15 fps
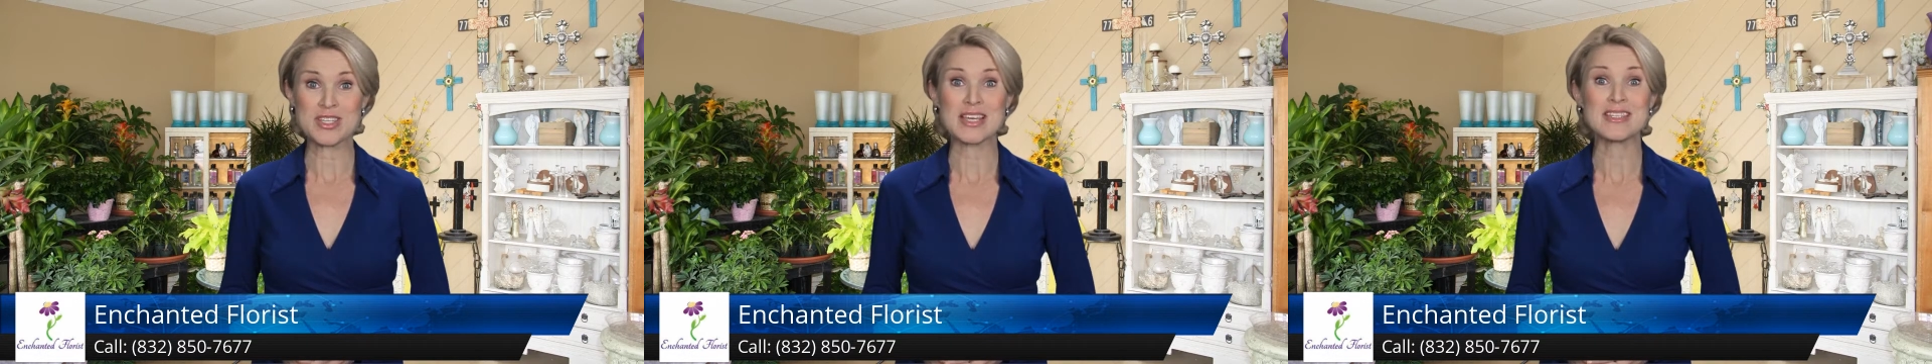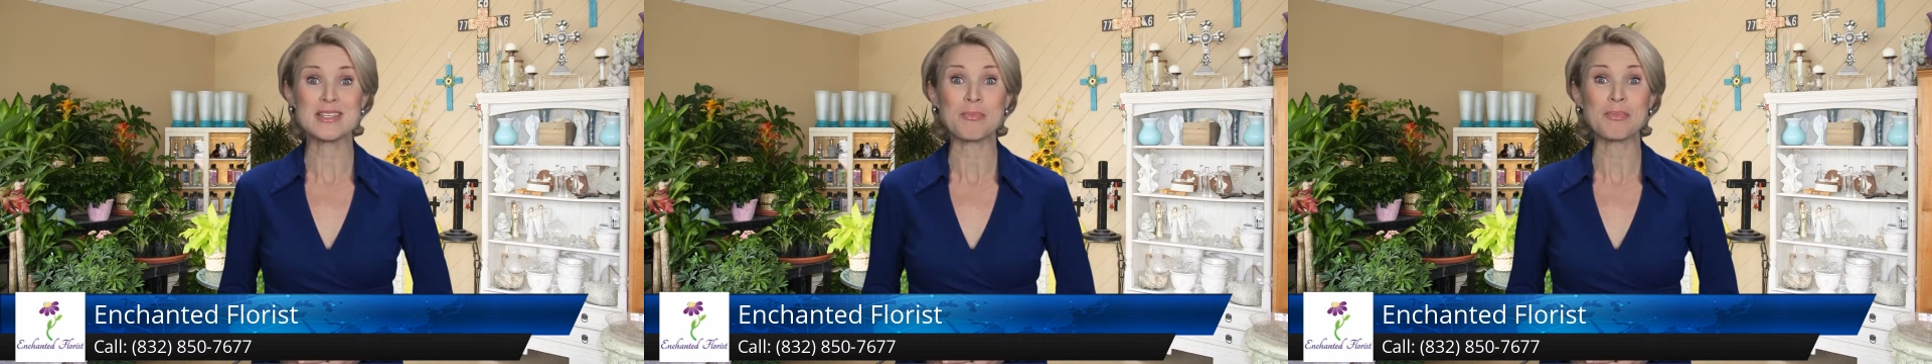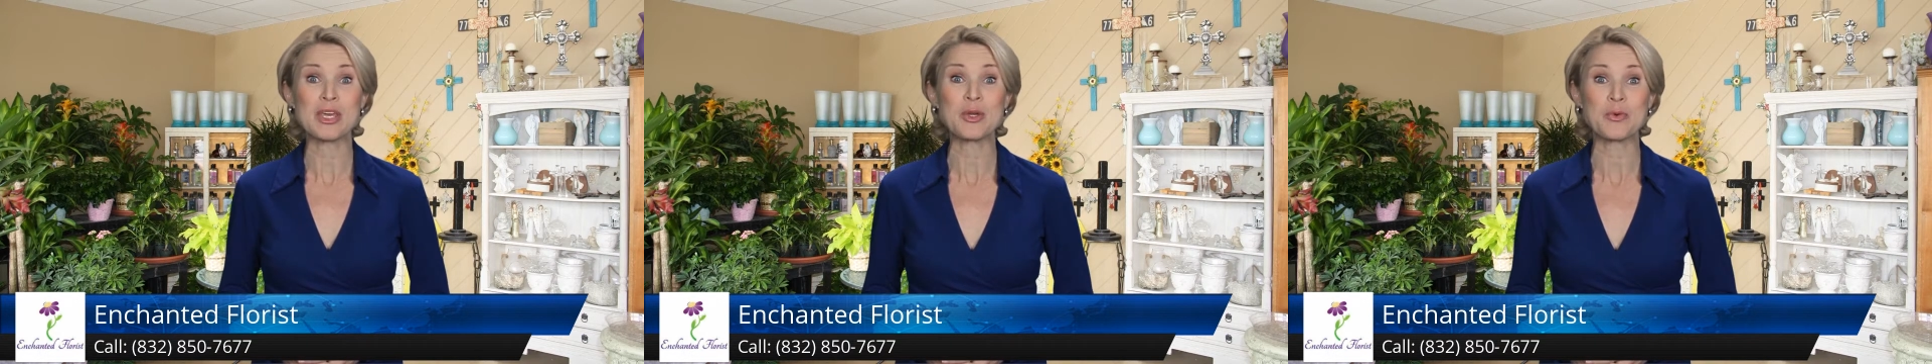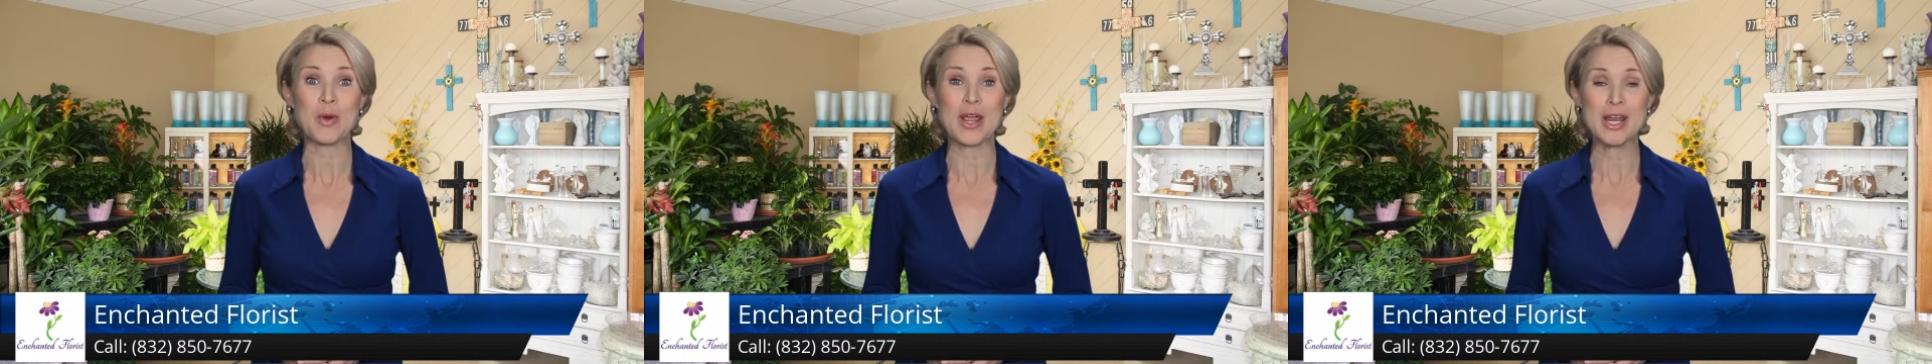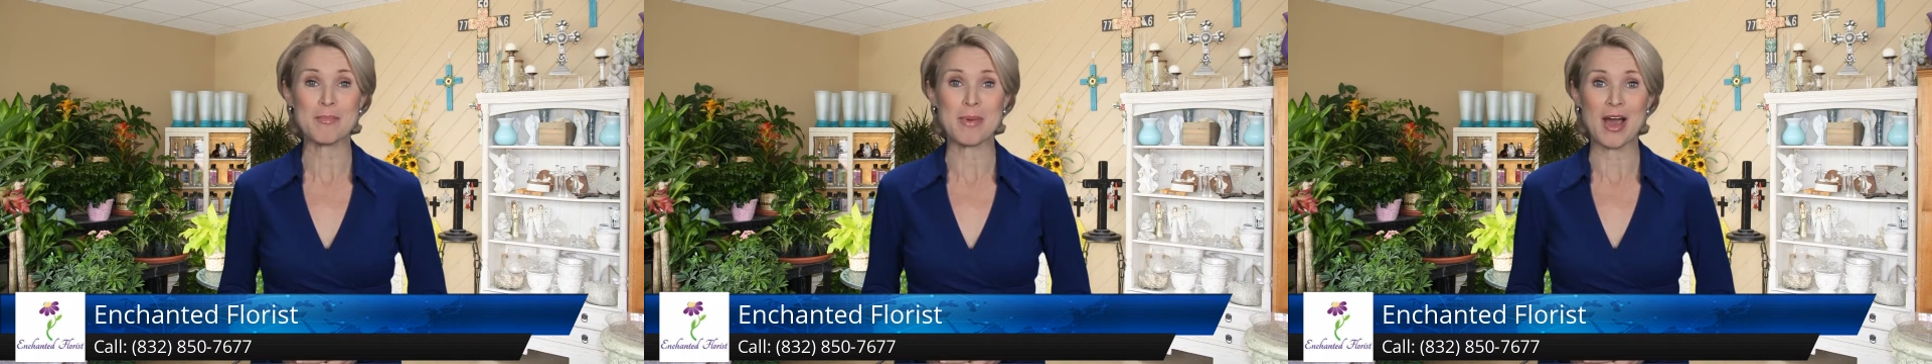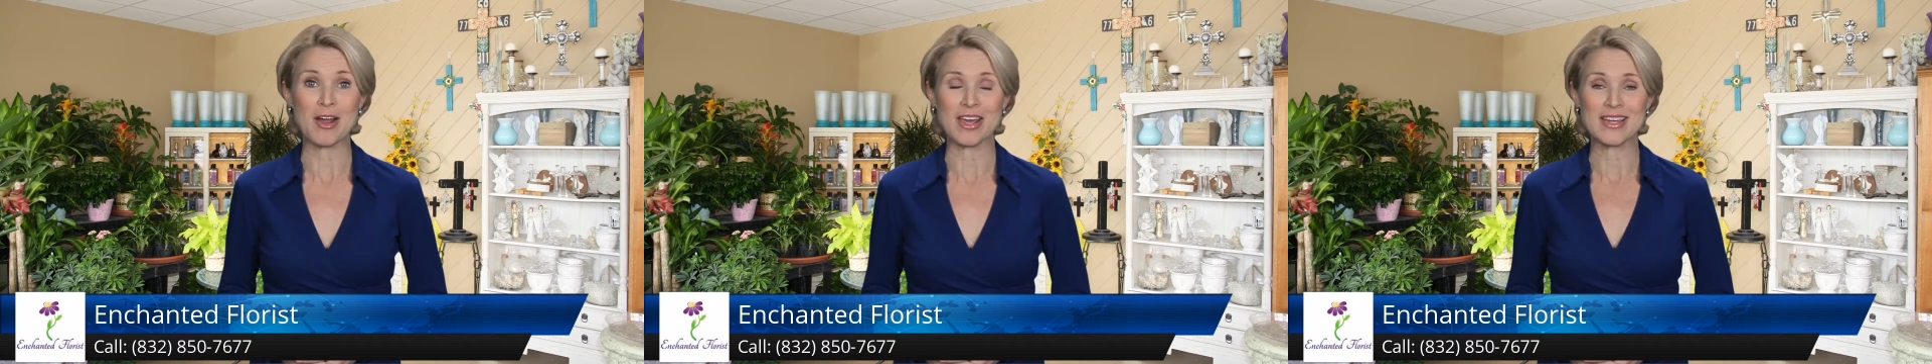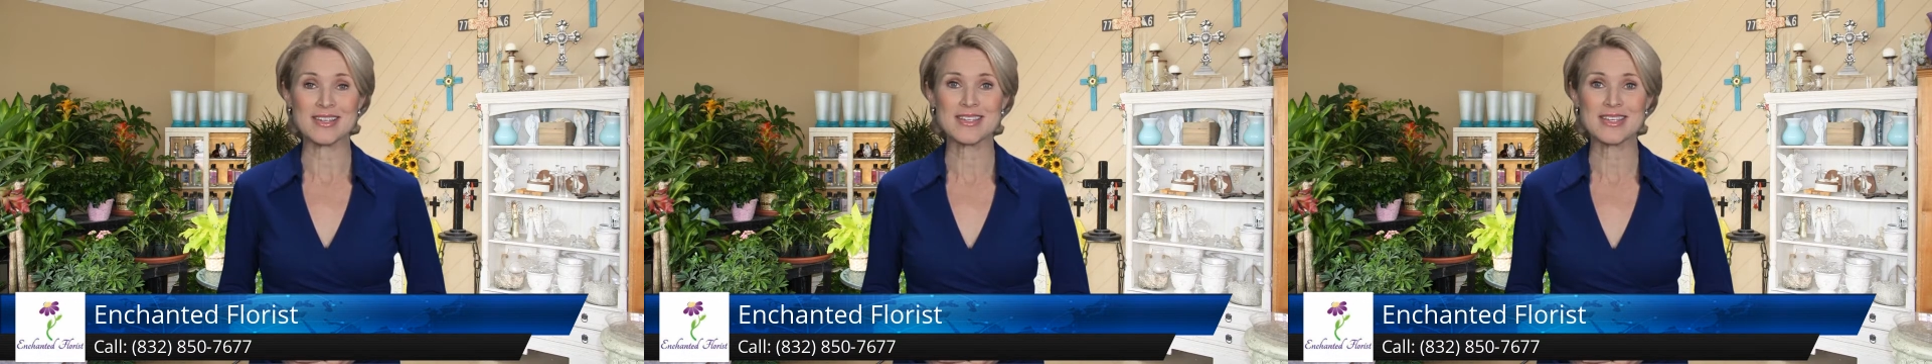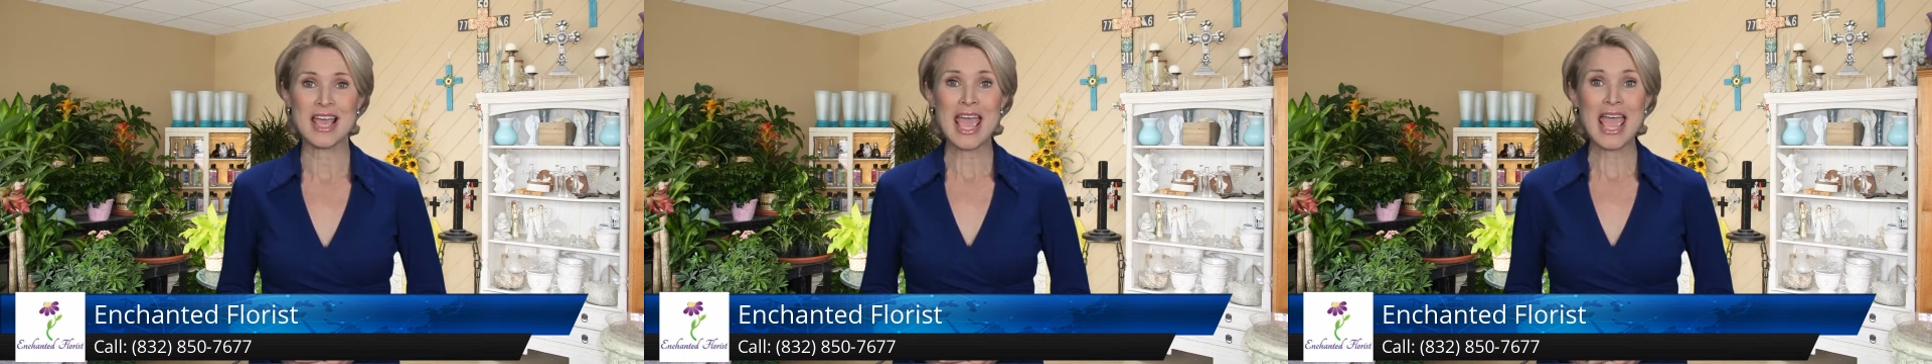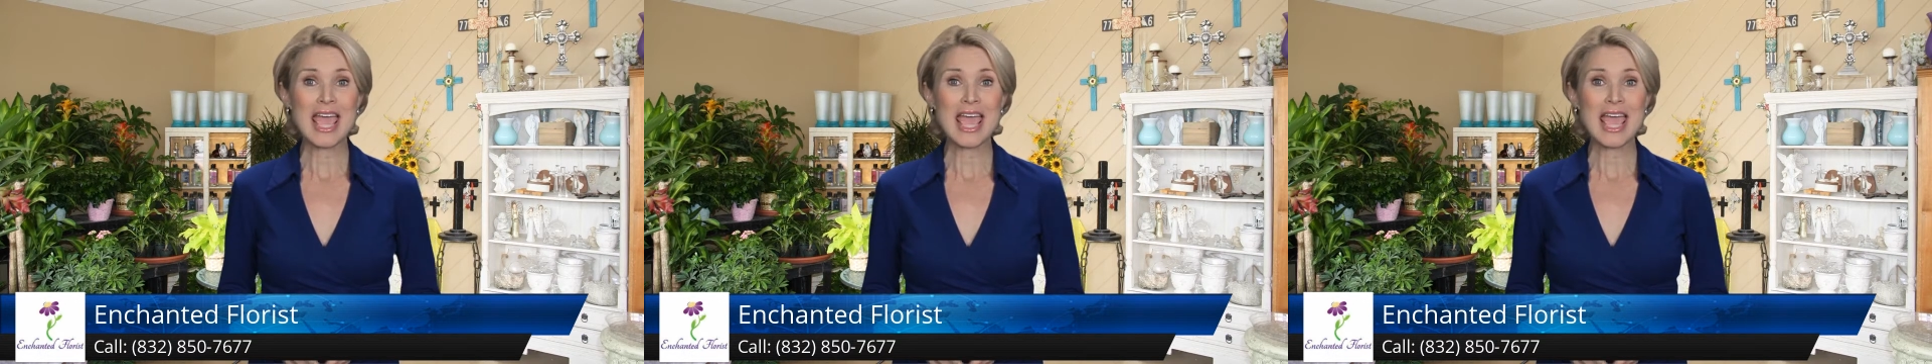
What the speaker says: says something great about us